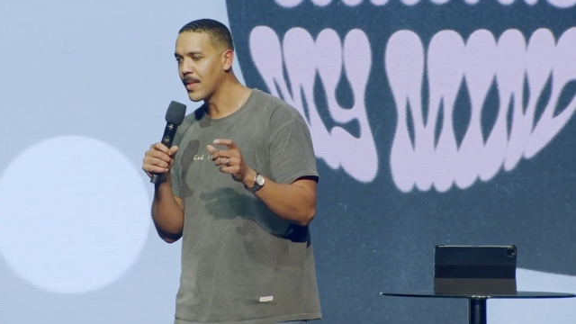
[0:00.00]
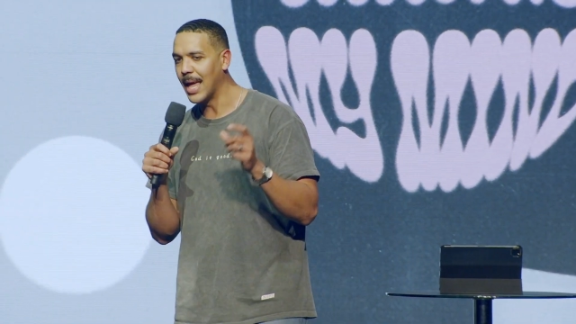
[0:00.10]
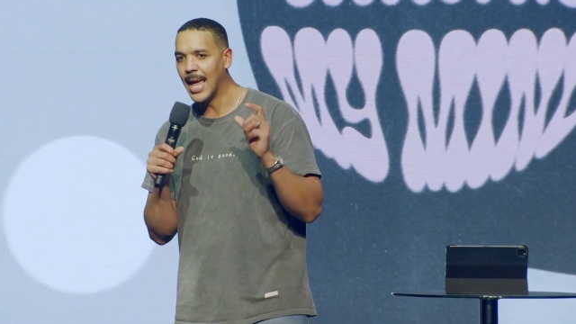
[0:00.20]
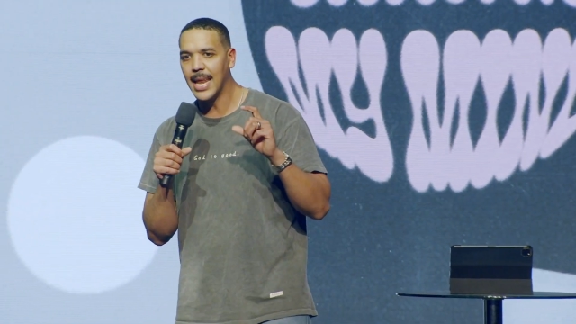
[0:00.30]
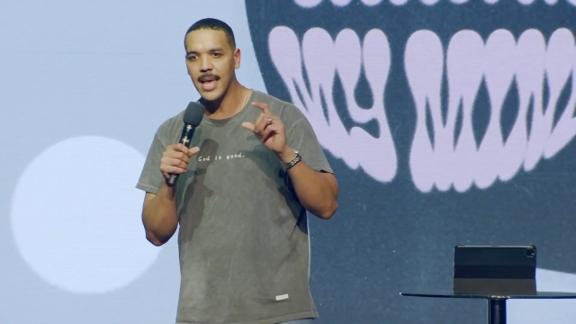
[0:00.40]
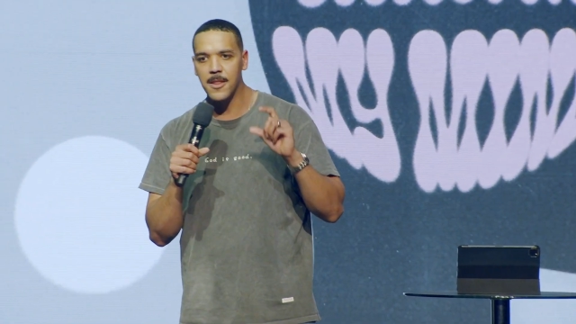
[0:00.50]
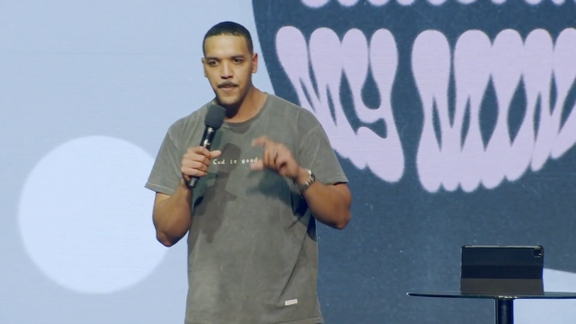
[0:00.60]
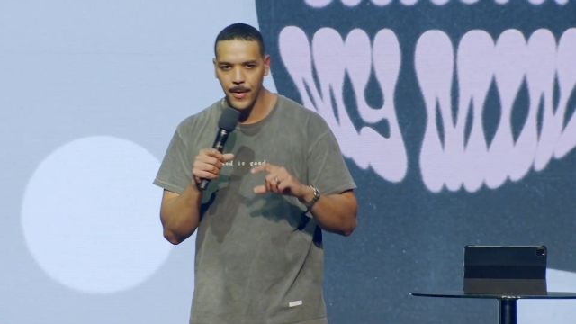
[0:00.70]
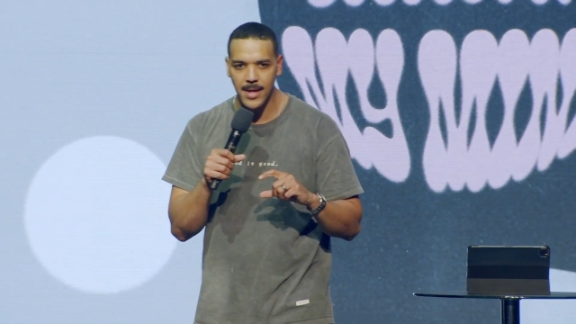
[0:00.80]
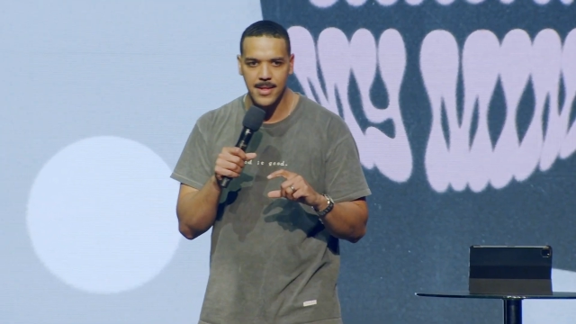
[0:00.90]
in his
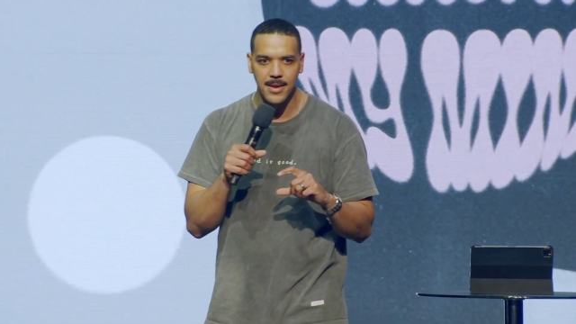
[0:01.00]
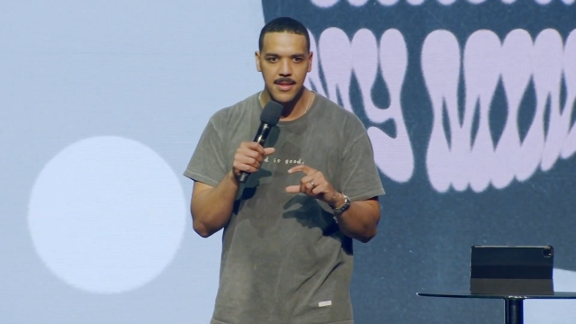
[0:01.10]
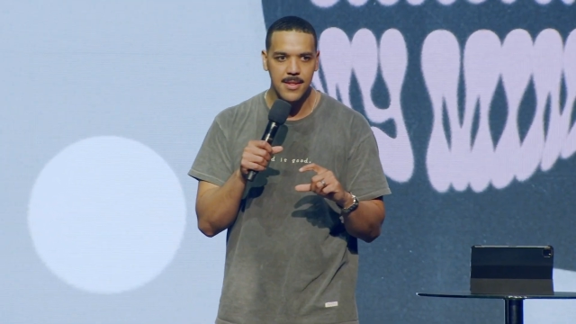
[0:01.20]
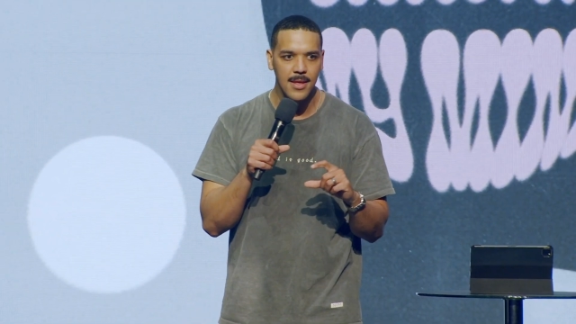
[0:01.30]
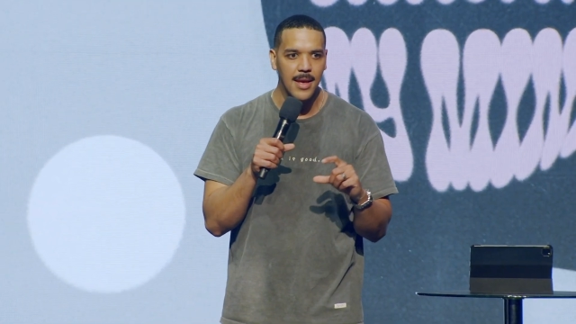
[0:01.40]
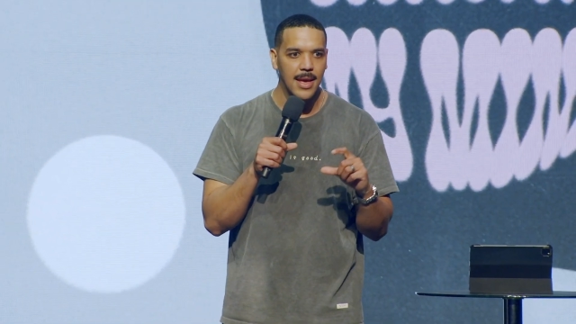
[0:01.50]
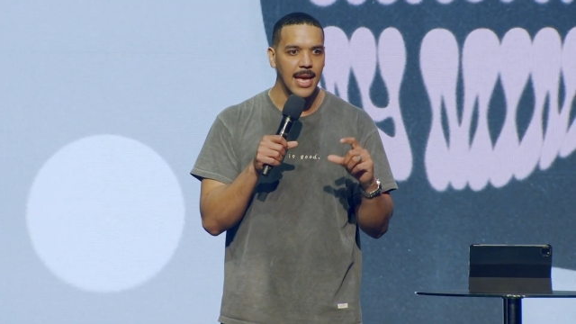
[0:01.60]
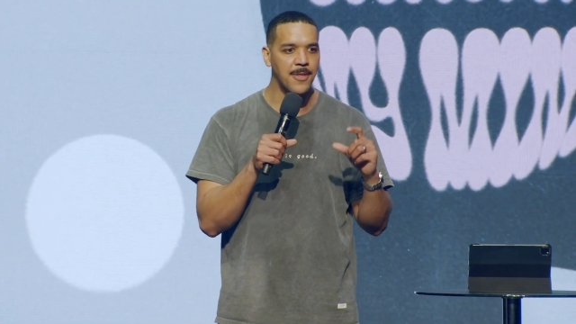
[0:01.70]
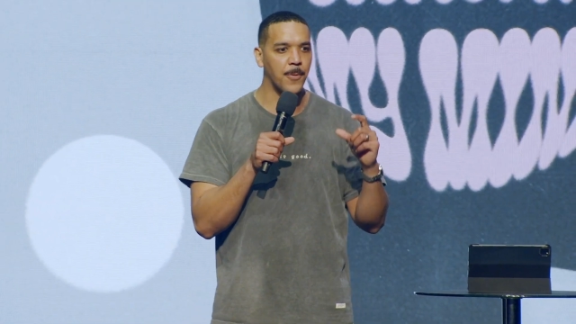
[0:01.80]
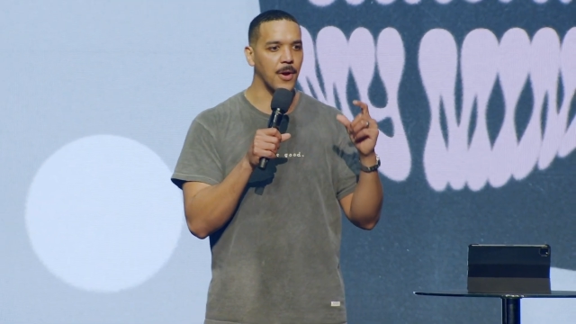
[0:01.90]
presence
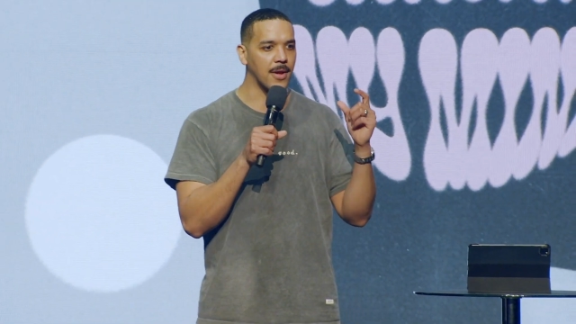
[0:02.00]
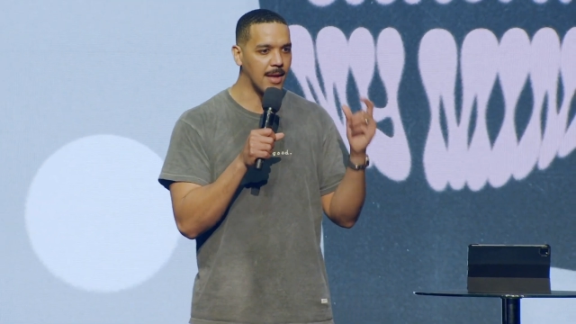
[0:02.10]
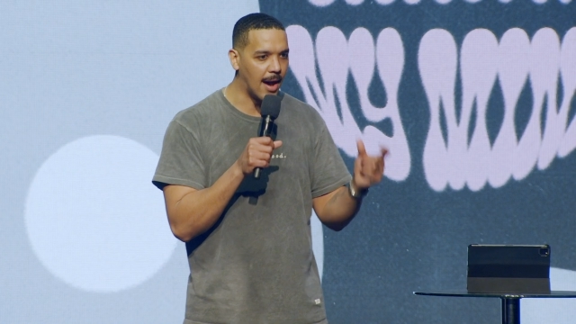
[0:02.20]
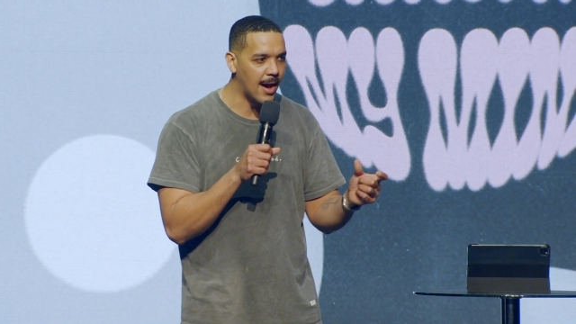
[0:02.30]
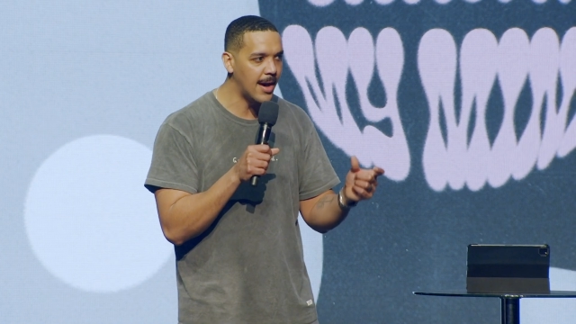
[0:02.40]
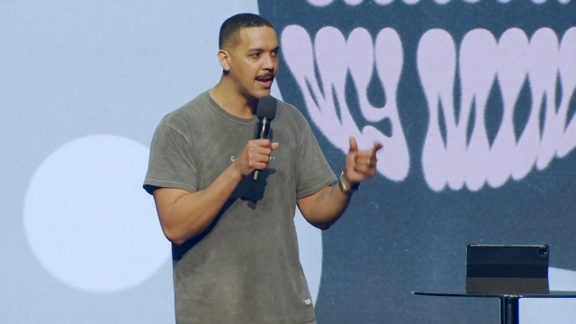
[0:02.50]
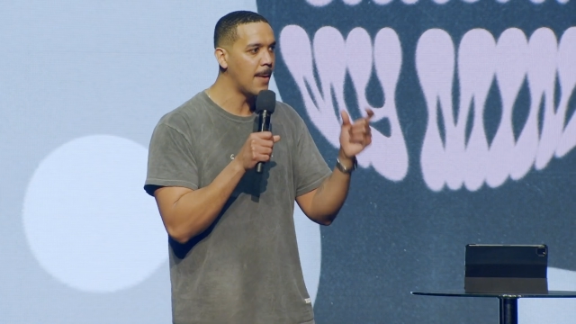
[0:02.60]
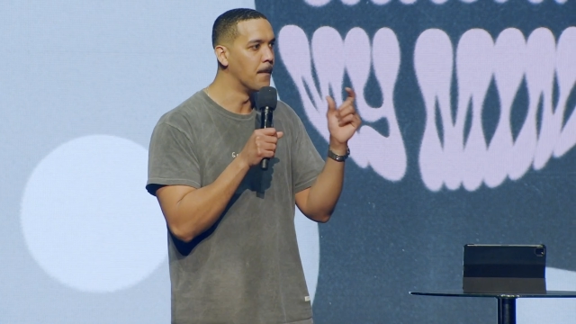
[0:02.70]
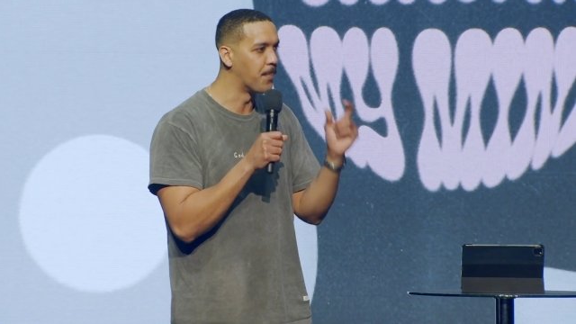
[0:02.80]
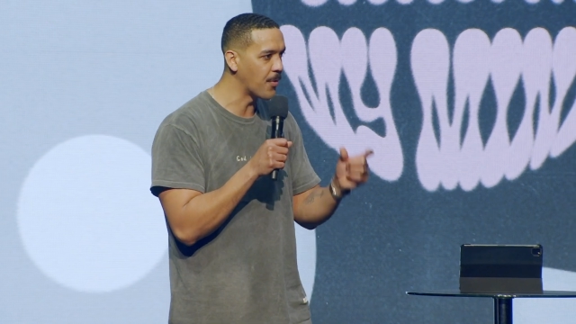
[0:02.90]
is where God
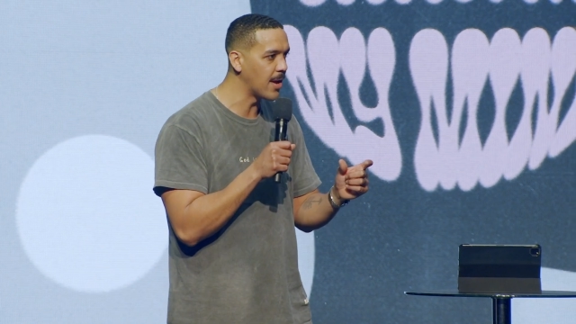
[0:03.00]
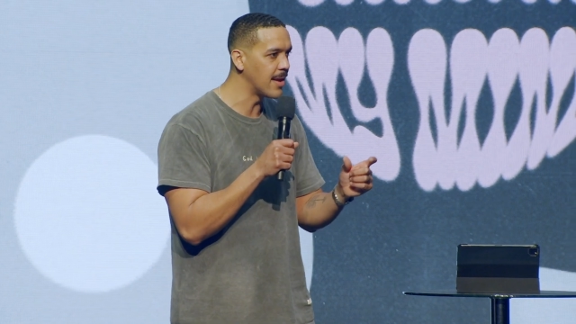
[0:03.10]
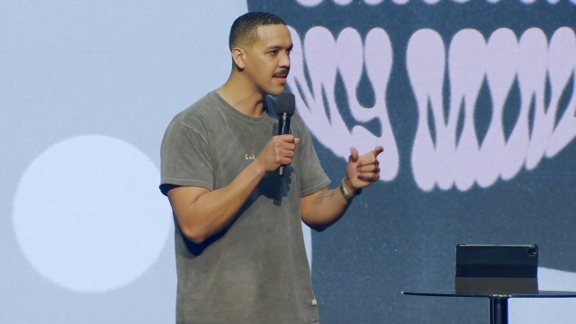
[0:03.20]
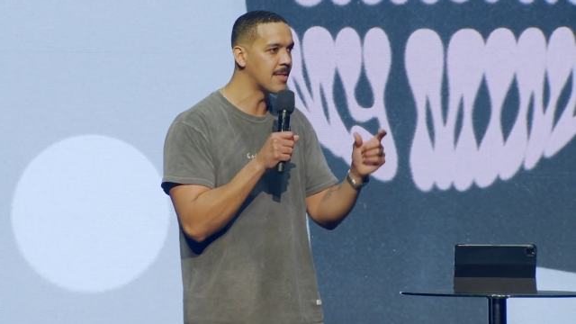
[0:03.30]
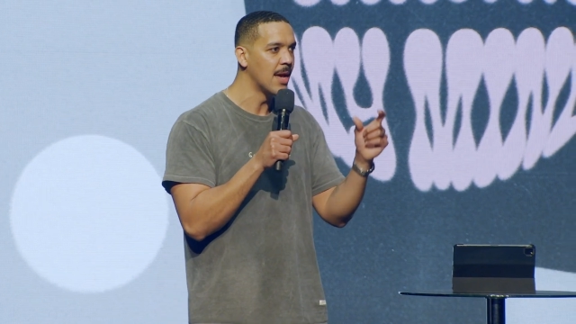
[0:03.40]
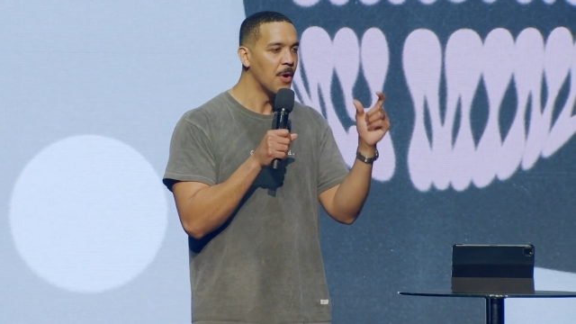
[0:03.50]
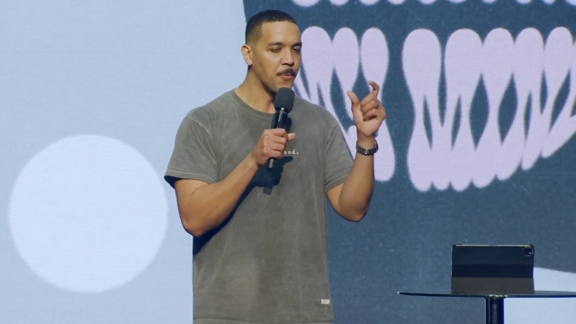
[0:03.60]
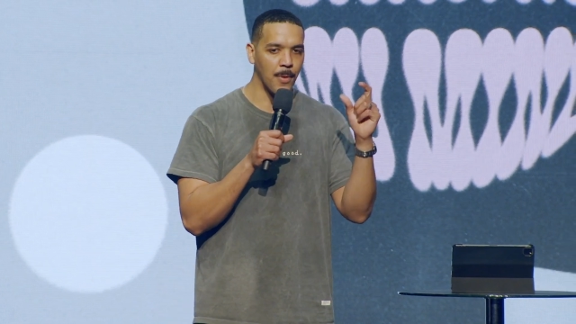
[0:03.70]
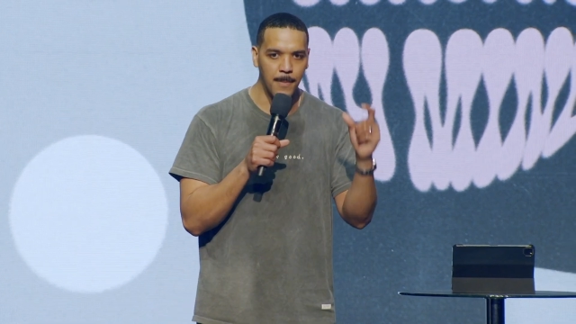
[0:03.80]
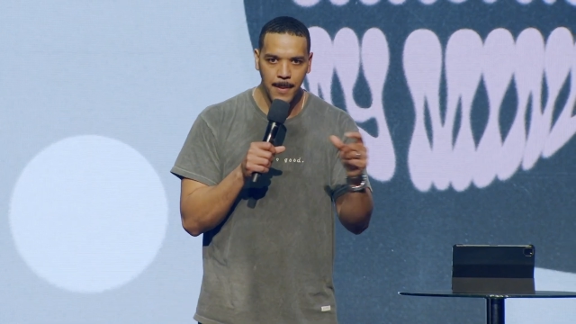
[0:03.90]
brings
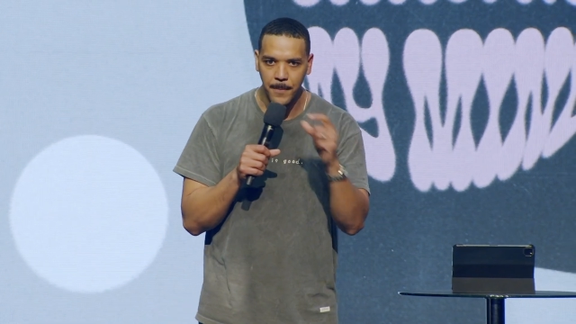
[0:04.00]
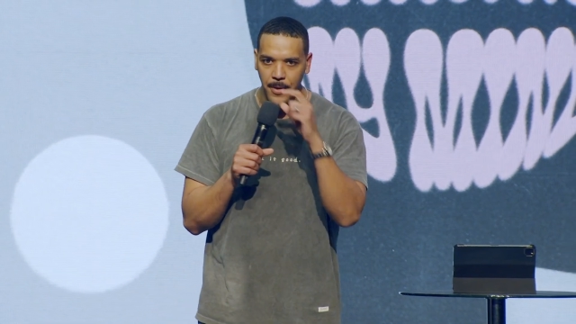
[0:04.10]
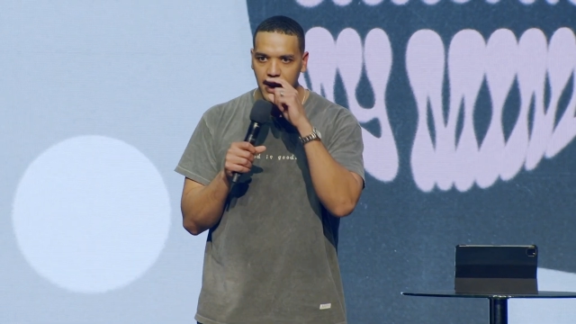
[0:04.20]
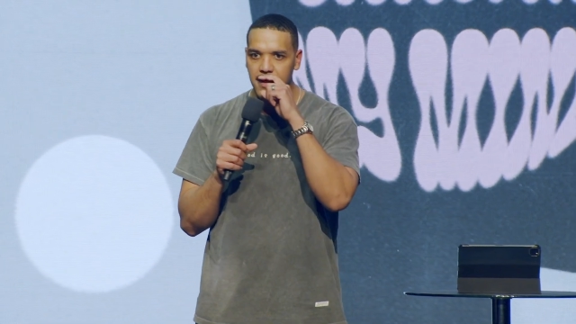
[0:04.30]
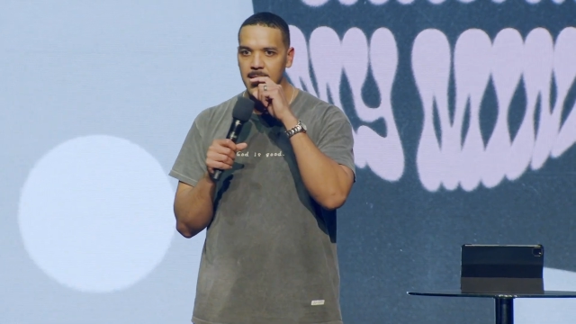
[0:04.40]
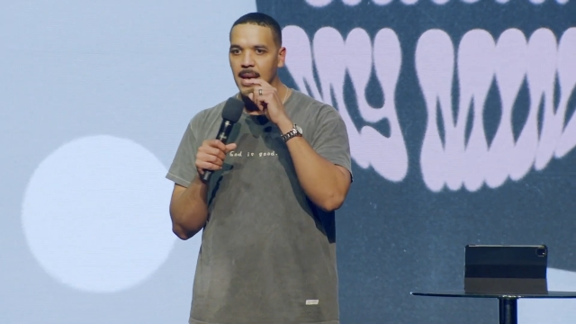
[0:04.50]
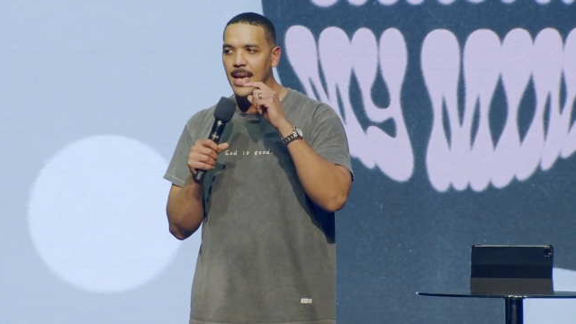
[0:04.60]
remembrance.